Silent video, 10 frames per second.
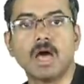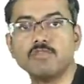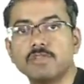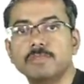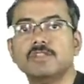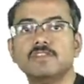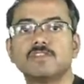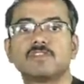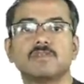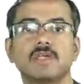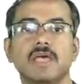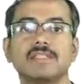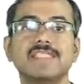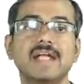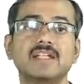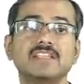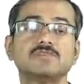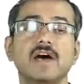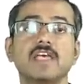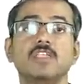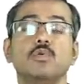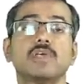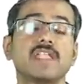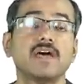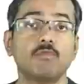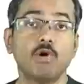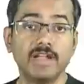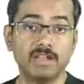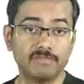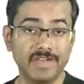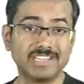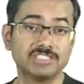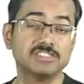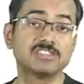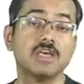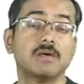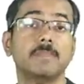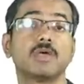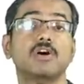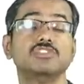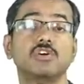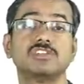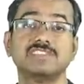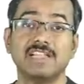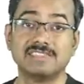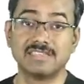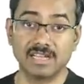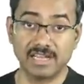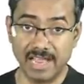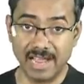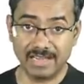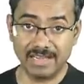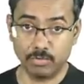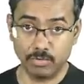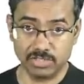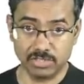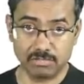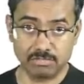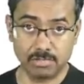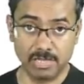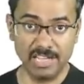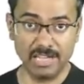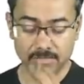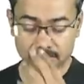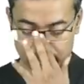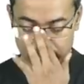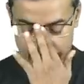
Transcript: Are you with me on this? And that is why you can avoid infections because your cells are connected to each other. Clear?